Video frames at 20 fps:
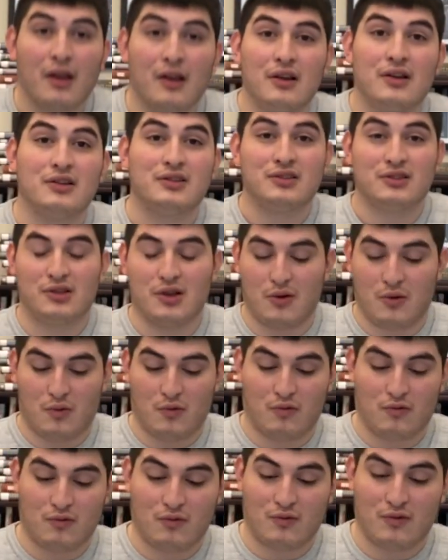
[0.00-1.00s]
So
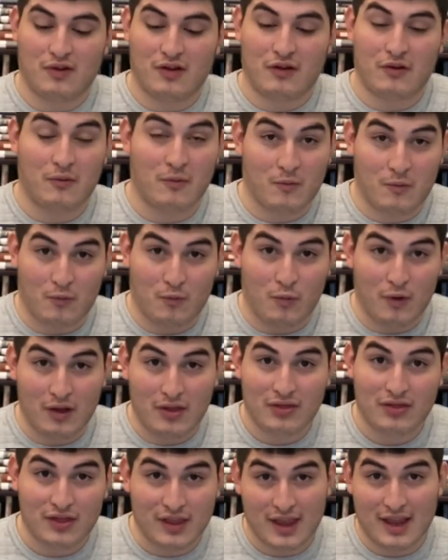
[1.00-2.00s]
one
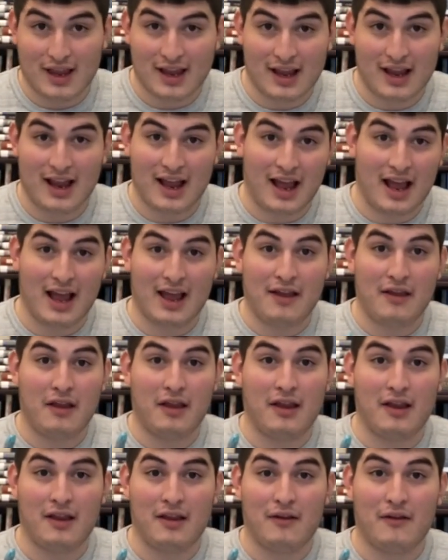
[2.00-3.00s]
thing
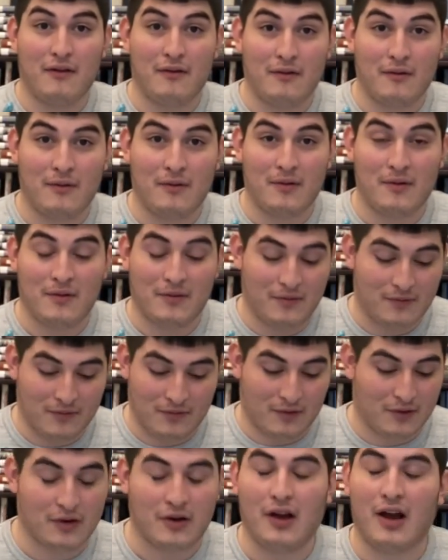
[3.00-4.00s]
I
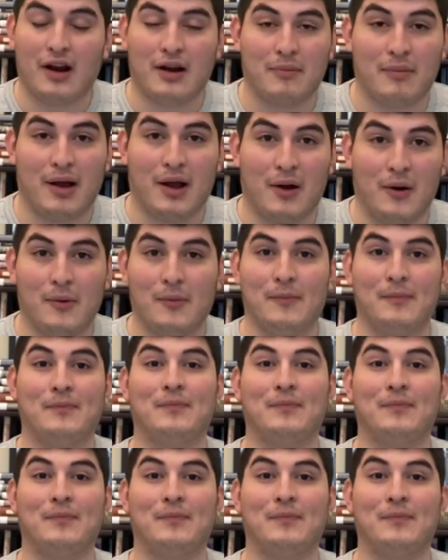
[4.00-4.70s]
forgot about,